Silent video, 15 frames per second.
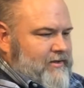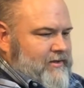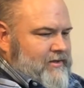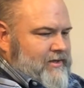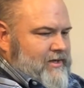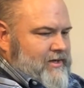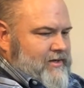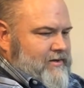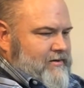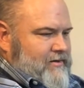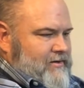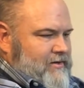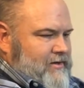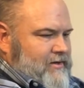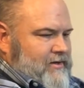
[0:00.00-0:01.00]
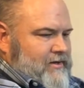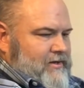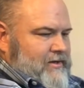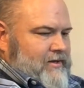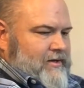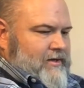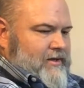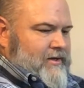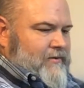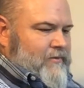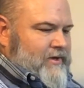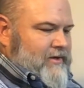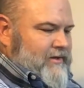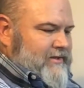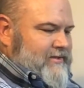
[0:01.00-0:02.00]
down, and
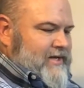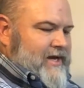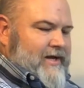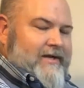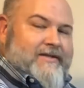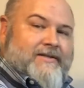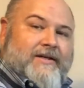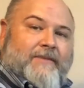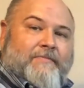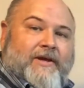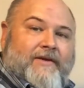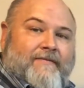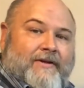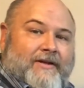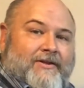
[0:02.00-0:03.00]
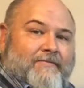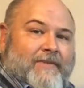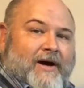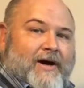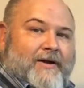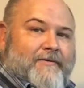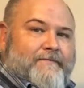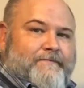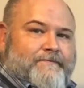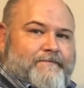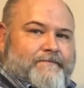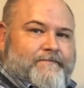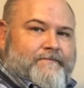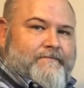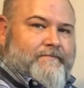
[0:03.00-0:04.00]
wiggle this out. It's going to pivot at the bottom,
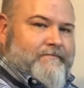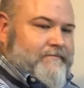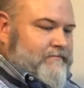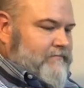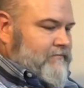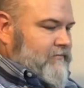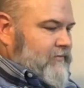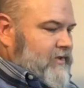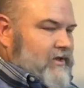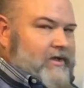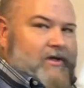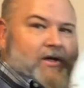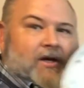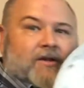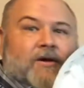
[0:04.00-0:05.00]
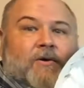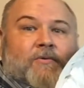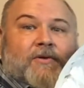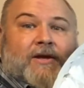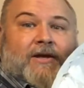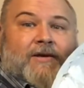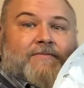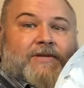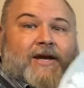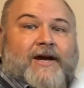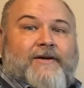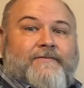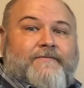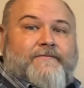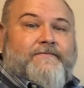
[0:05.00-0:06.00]
and the whole thing comes out.